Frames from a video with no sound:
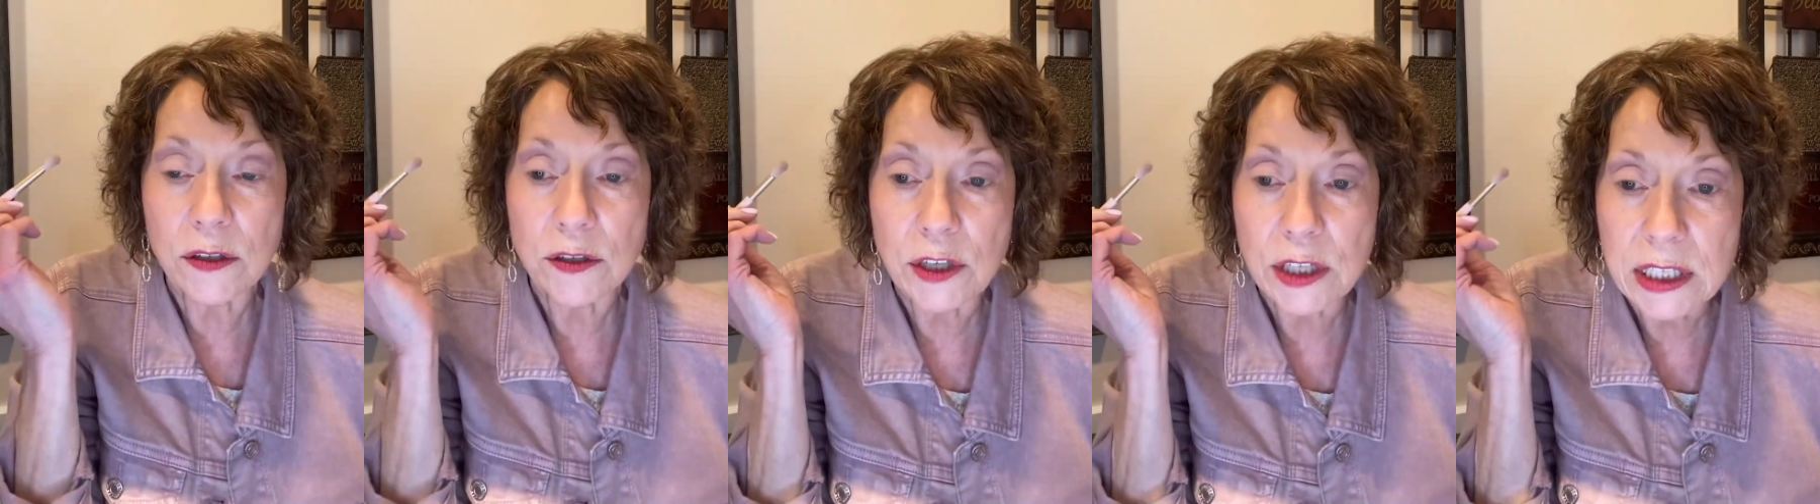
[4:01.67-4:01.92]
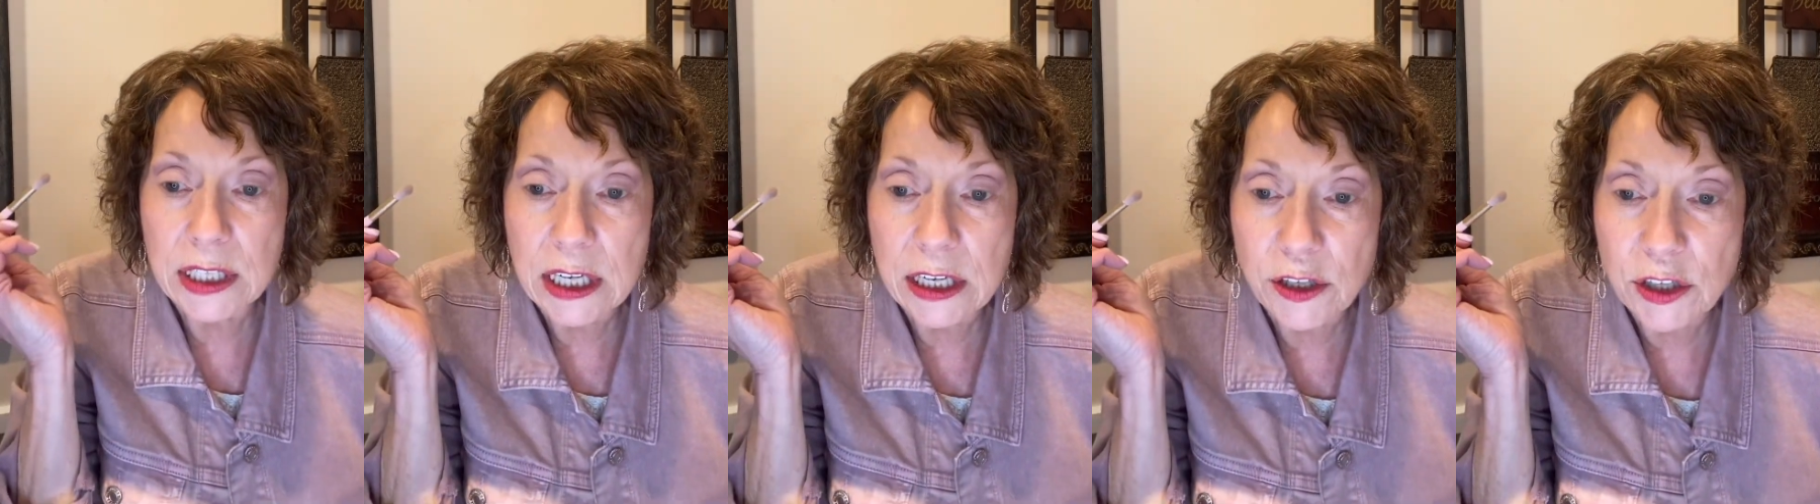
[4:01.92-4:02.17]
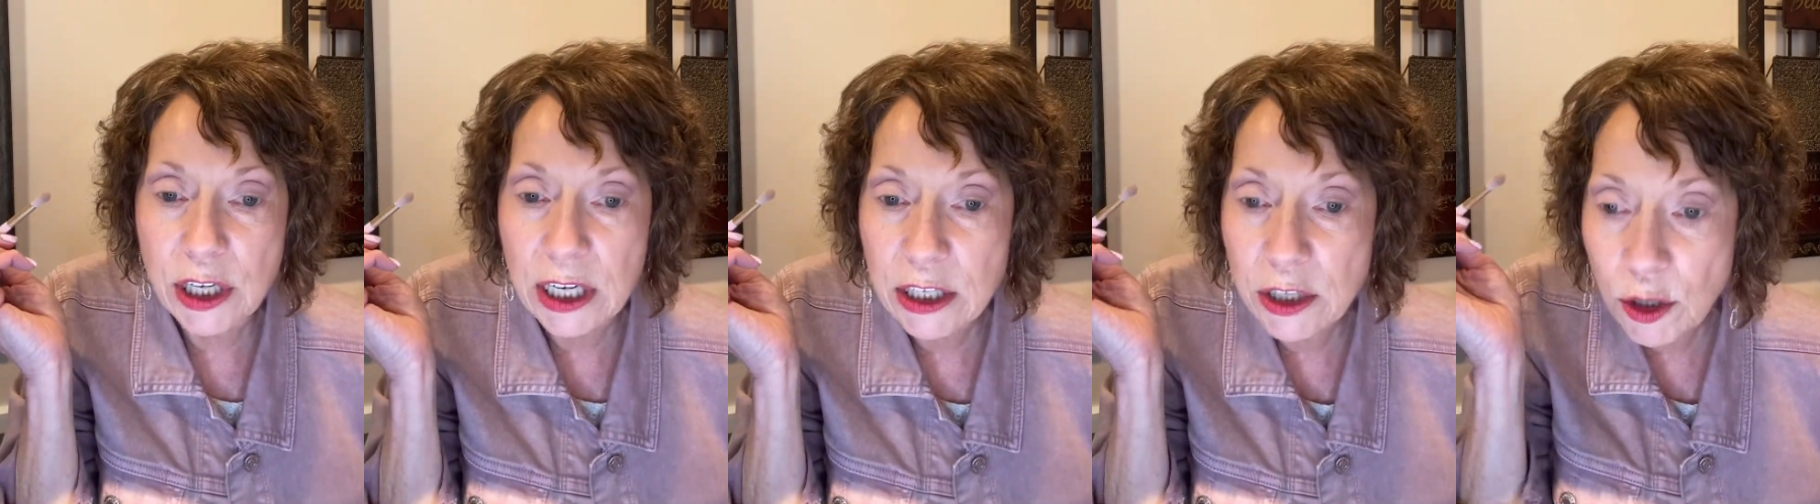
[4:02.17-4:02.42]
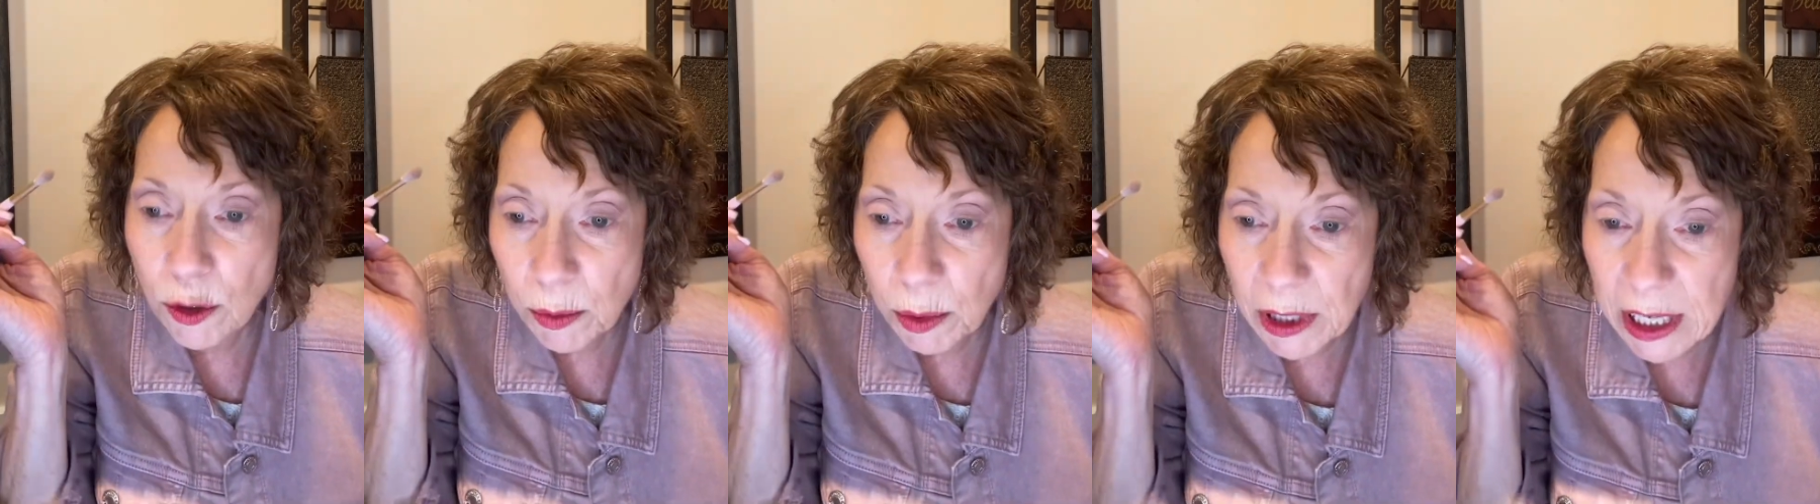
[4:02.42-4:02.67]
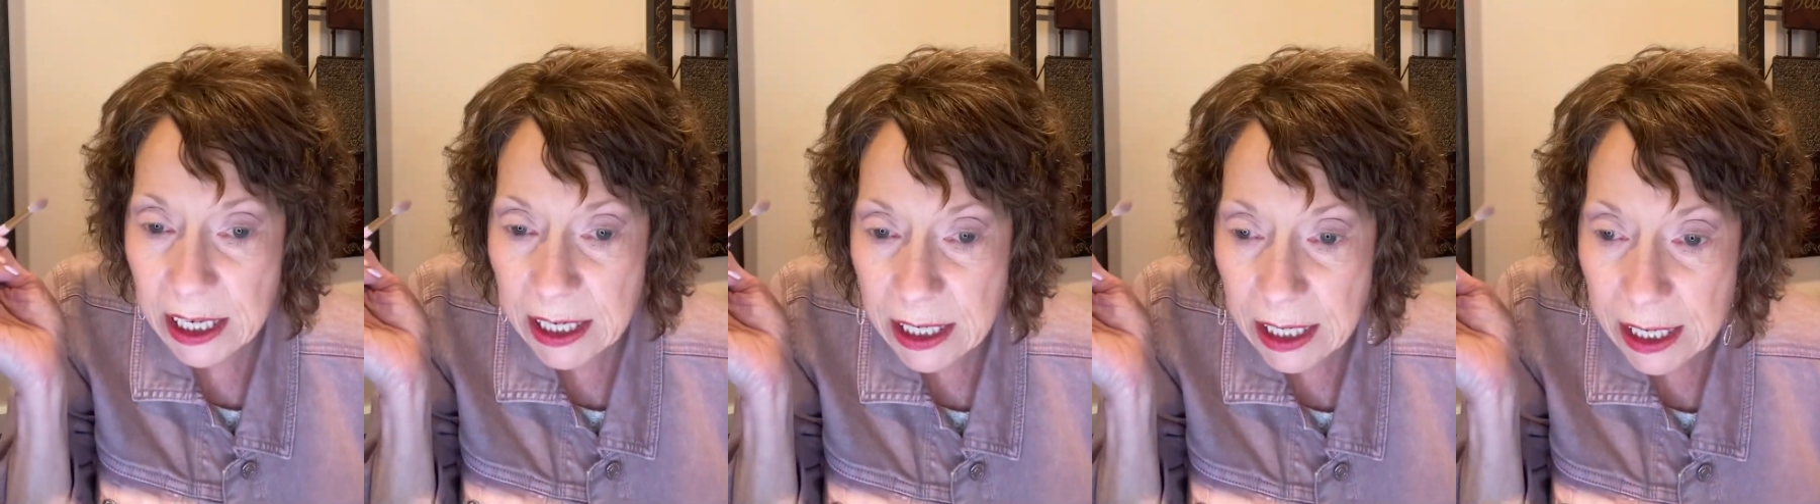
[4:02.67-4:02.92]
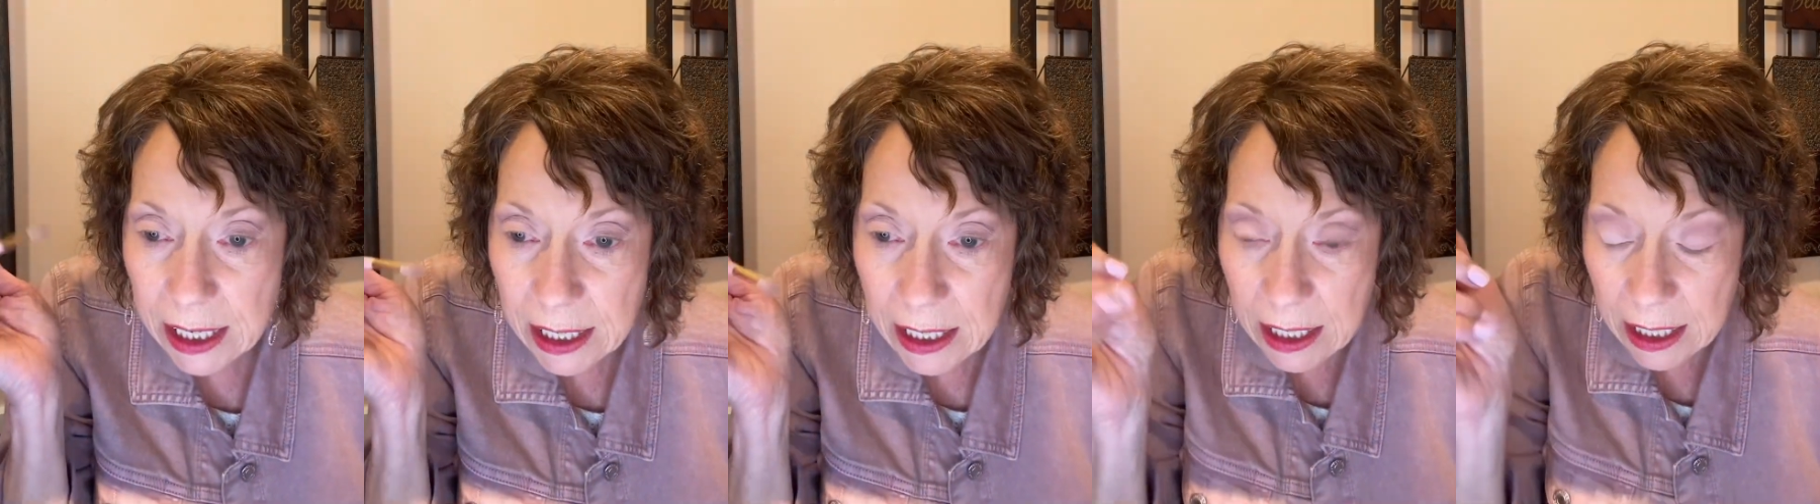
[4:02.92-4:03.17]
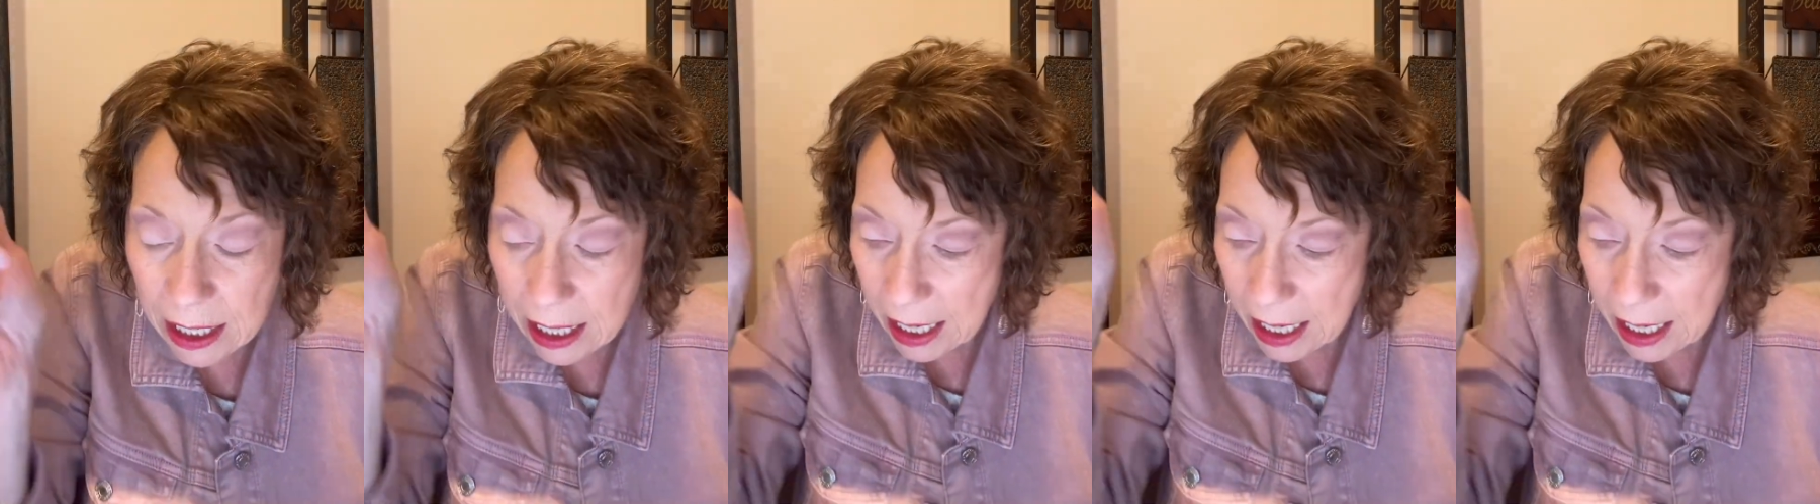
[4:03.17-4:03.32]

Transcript: just a gentle blending.